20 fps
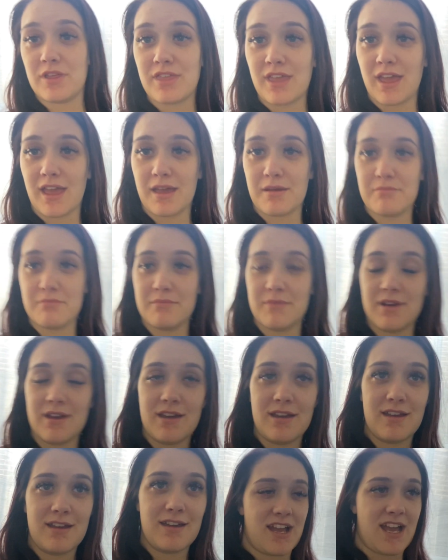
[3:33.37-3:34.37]
him.
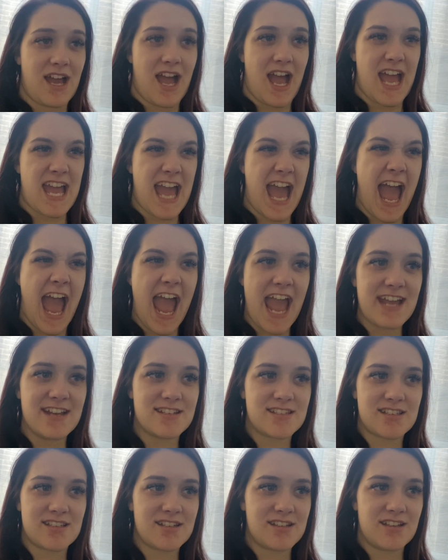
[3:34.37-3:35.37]
I
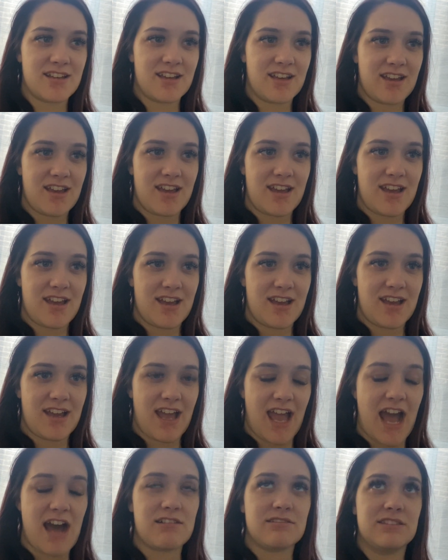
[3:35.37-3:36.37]
hate
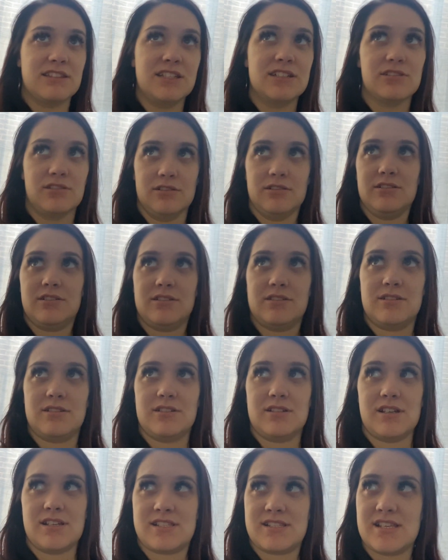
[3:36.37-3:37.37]
how little
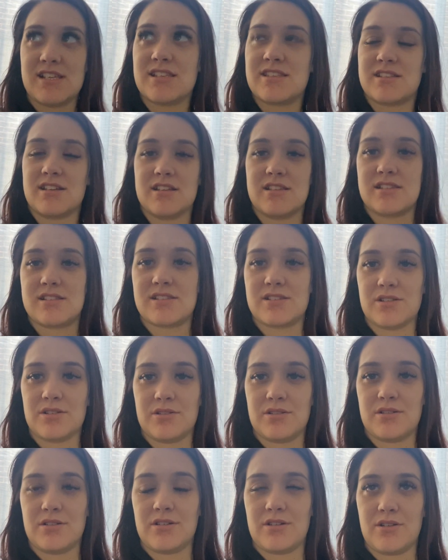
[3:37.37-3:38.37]
assistance
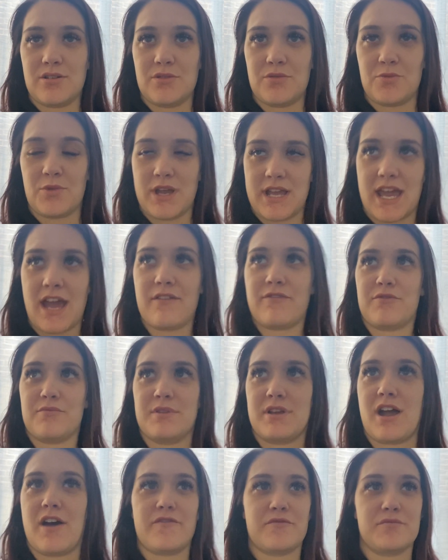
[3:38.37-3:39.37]
we get from the
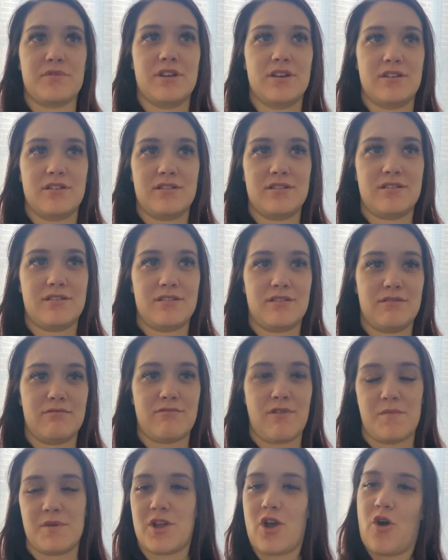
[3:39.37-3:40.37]
government
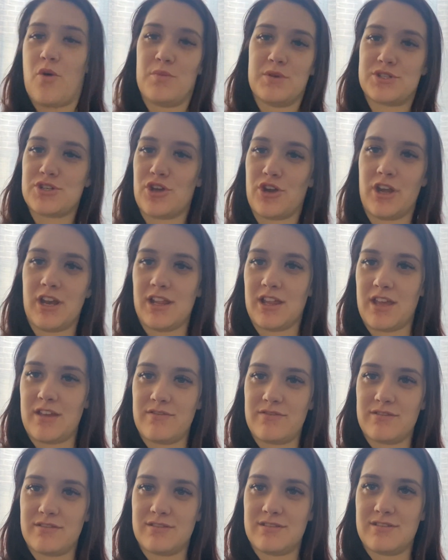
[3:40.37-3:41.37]
when we go on maternity
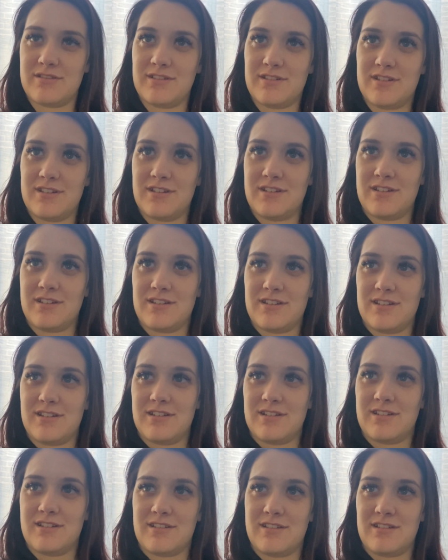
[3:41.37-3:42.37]
leave.
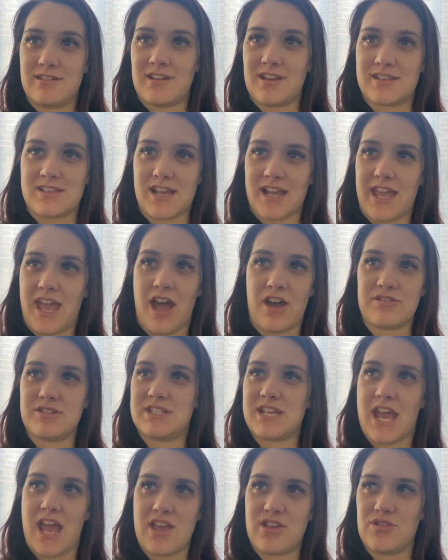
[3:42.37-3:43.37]
It's like, how
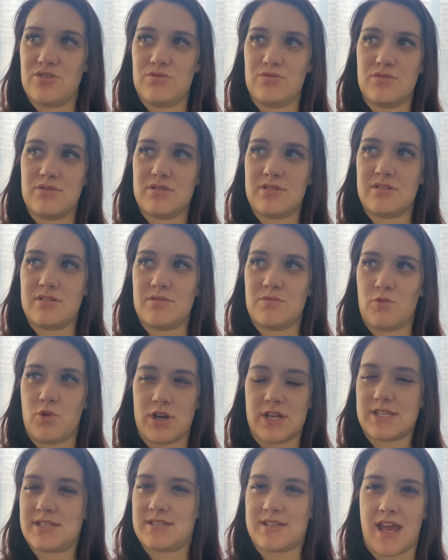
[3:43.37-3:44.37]
dare you want
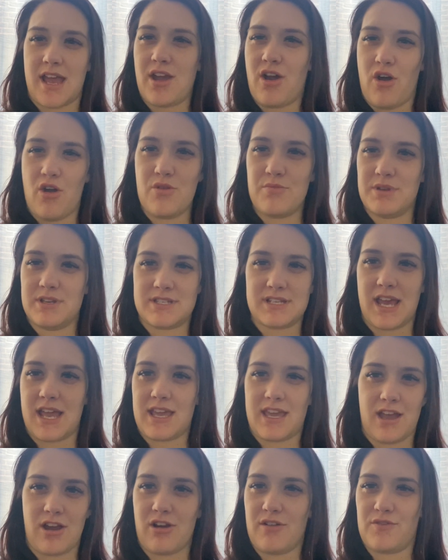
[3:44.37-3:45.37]
to stay home and take
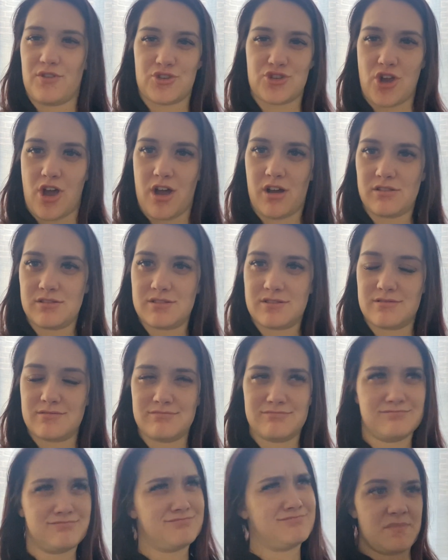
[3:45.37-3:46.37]
care of your child?
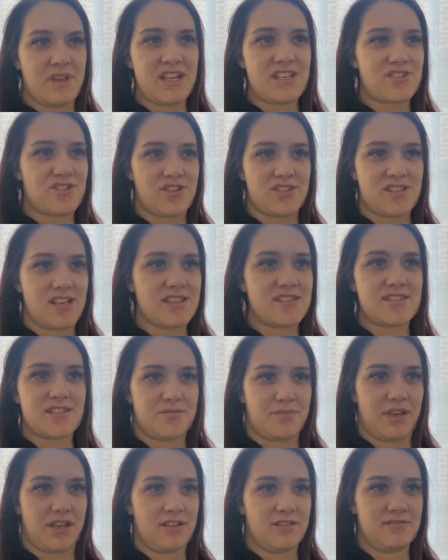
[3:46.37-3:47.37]
It makes no sense to
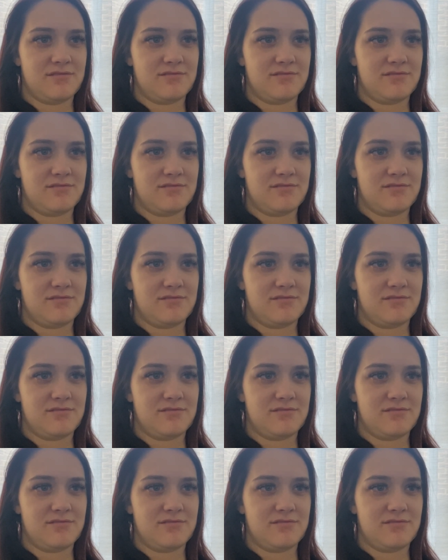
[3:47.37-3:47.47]
me.